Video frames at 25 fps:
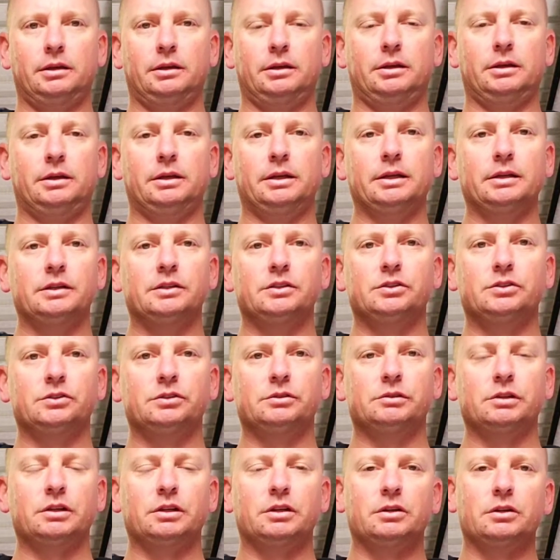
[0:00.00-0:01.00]
is
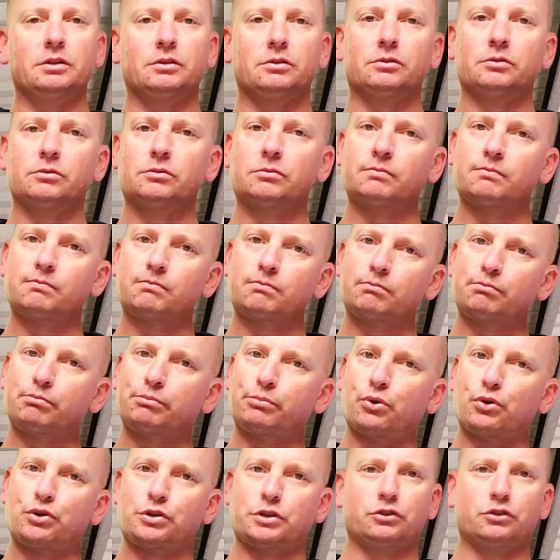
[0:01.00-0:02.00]

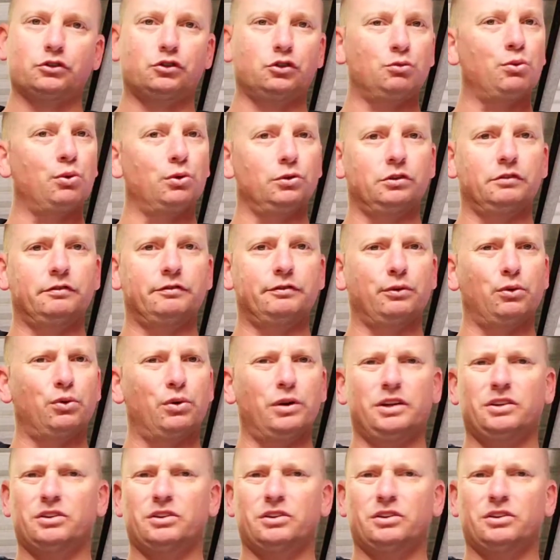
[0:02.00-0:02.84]
pushing towards the 40s.